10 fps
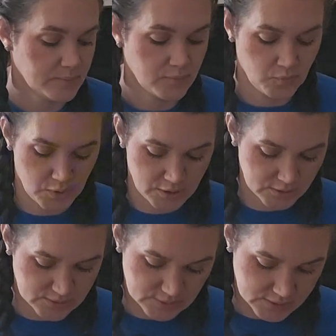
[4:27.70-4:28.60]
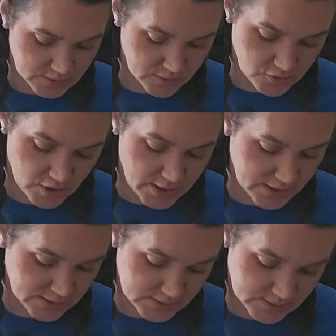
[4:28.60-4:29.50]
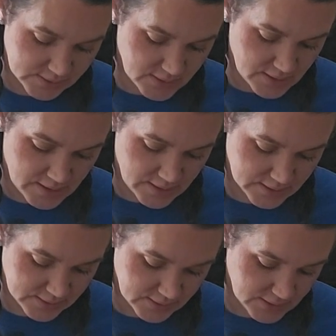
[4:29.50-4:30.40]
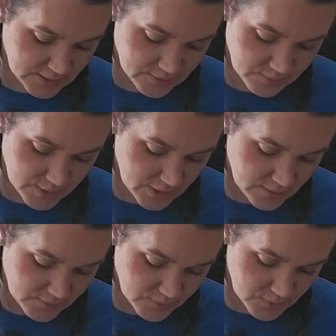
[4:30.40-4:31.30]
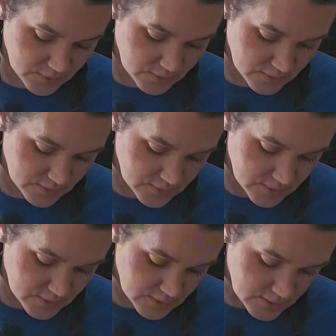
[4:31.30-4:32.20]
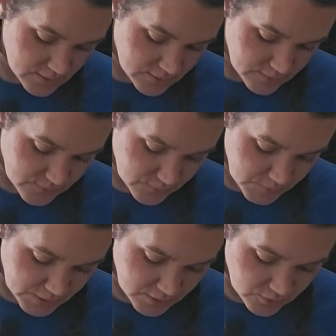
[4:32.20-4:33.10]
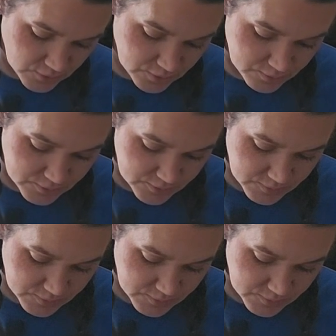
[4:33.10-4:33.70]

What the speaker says: works great at getting them ready for being groomed